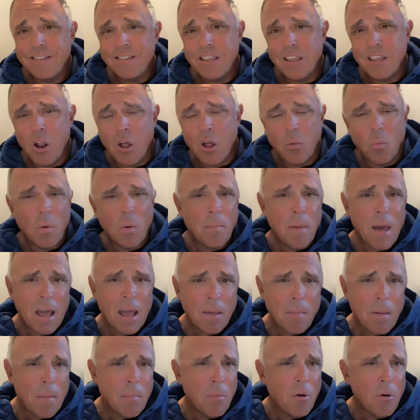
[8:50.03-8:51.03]
I went
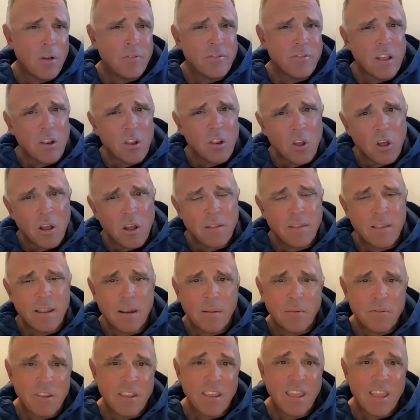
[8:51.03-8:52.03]
back in my books, I looked
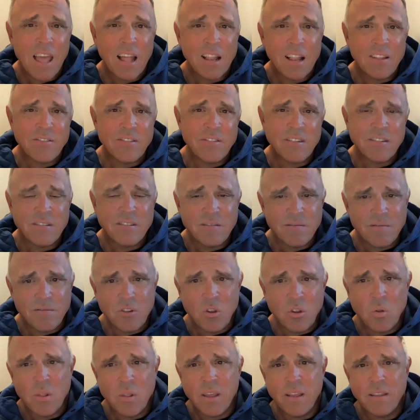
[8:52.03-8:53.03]
and I was like, yeah, let's just
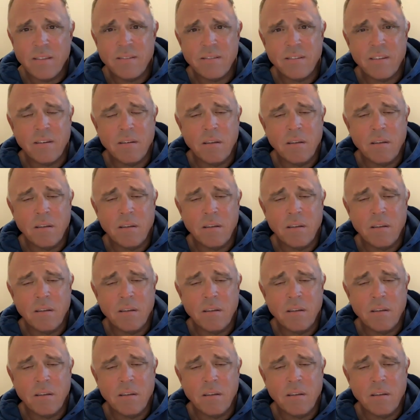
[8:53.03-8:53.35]
do this.